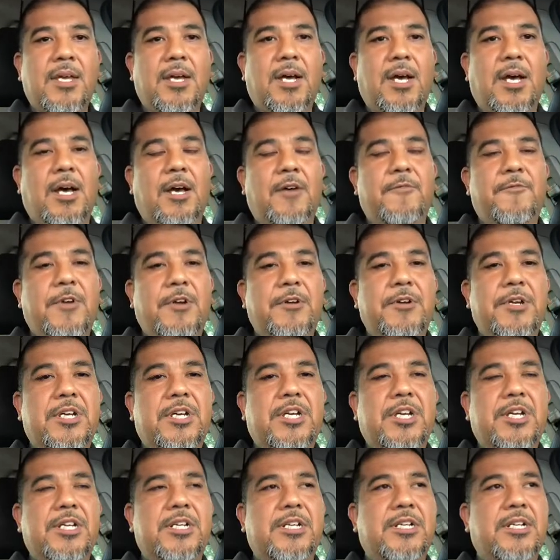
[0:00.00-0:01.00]
uh, very
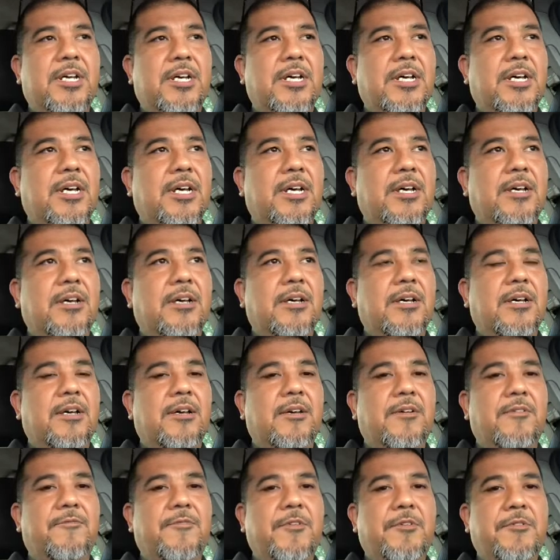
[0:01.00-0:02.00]
good
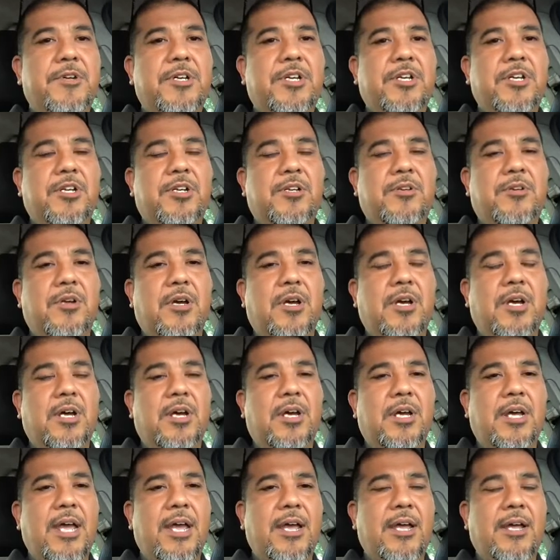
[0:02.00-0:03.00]
uh, very good
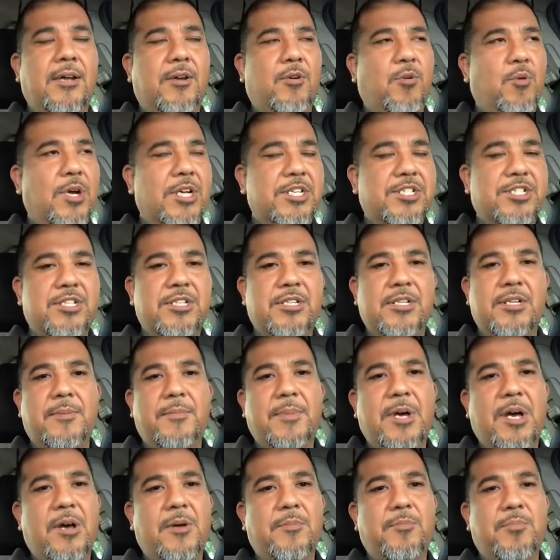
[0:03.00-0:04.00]
uh, question
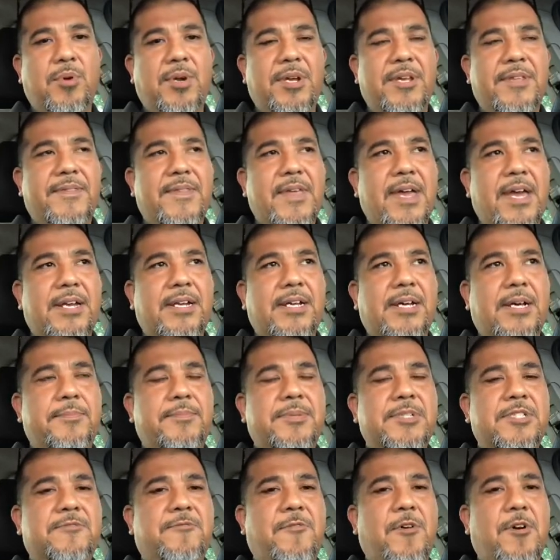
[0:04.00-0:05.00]
about bringing that
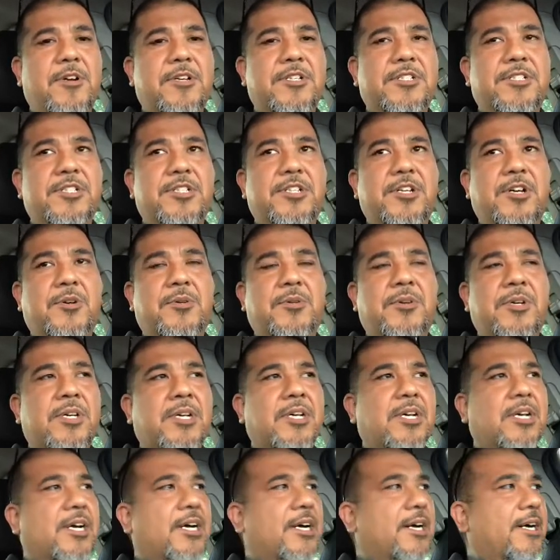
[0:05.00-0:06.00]
up as far as you know
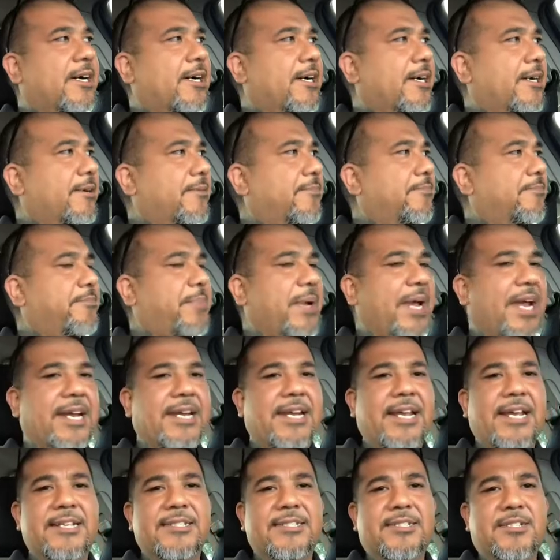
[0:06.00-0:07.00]
um,
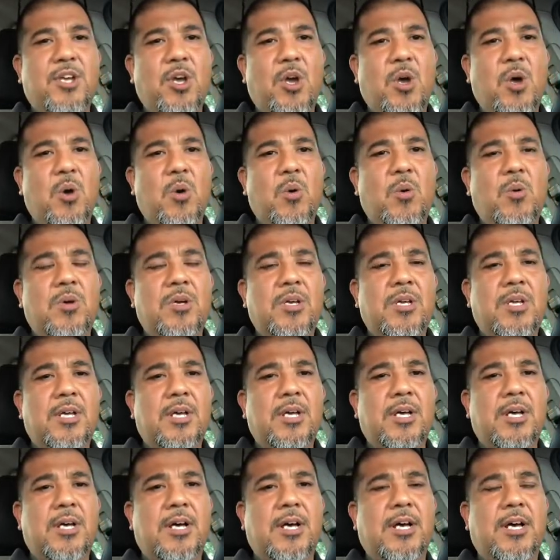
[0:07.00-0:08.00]
paydays go
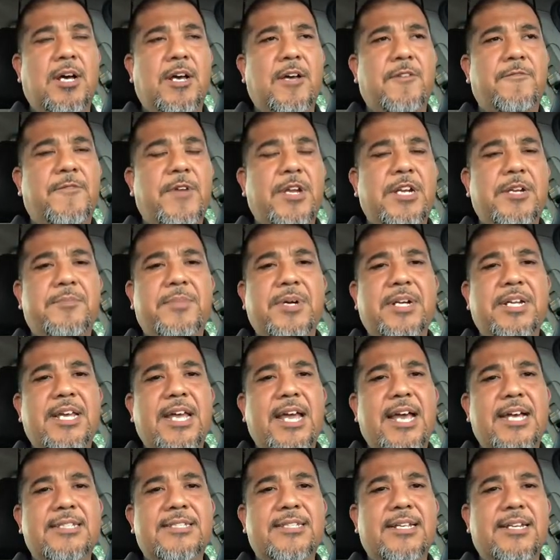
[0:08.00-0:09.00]
uh, if anybody
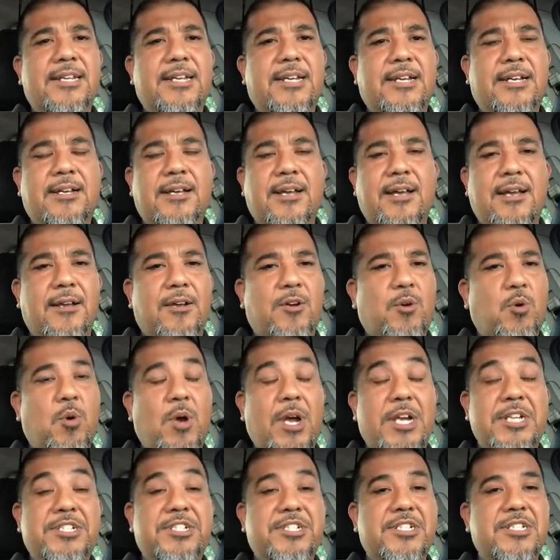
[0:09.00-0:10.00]
has any
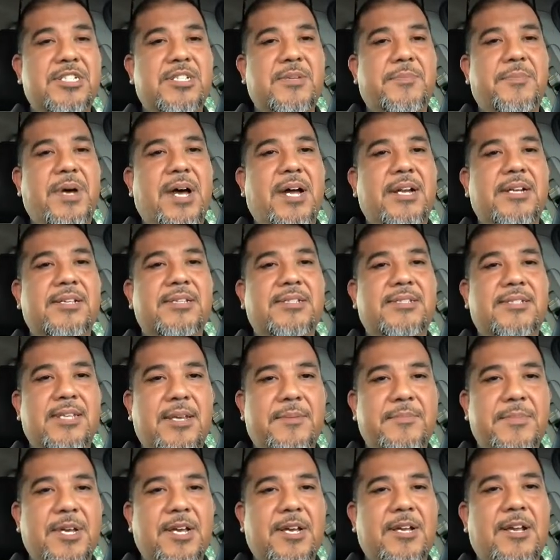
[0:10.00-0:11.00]
questions about it
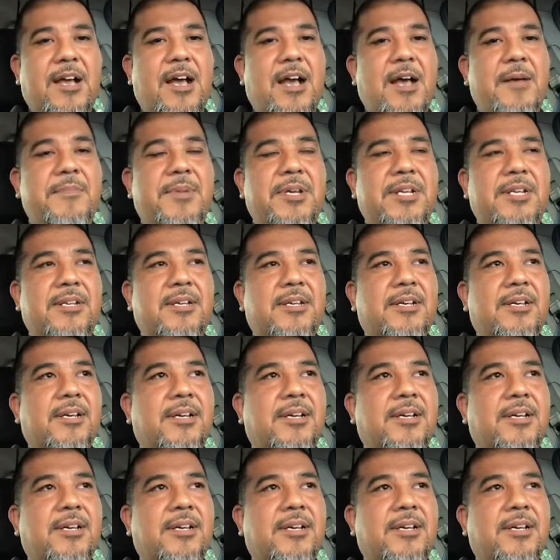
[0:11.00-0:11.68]
send me a comment